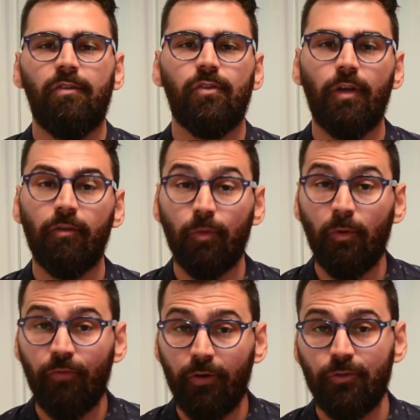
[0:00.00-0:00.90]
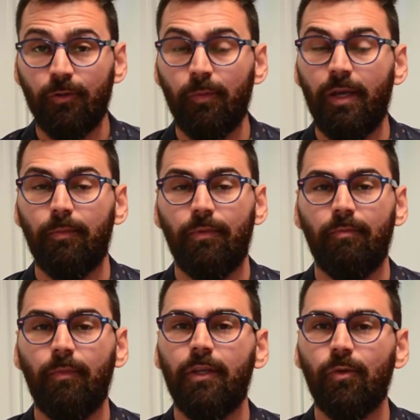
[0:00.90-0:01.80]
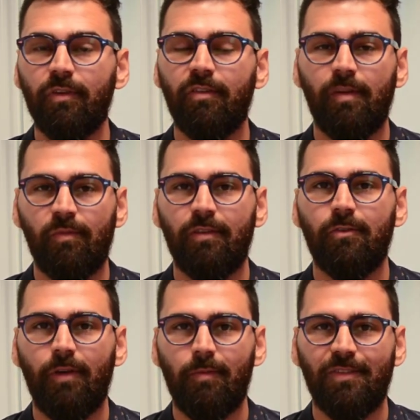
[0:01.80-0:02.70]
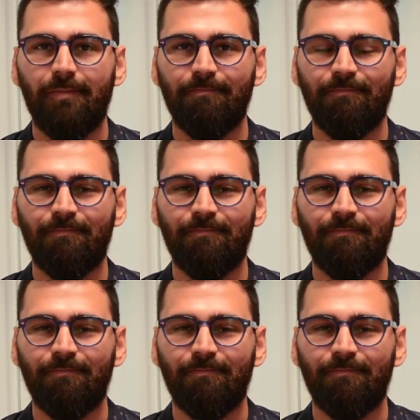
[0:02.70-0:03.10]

starting from a functional map by using Simcenter Amesim.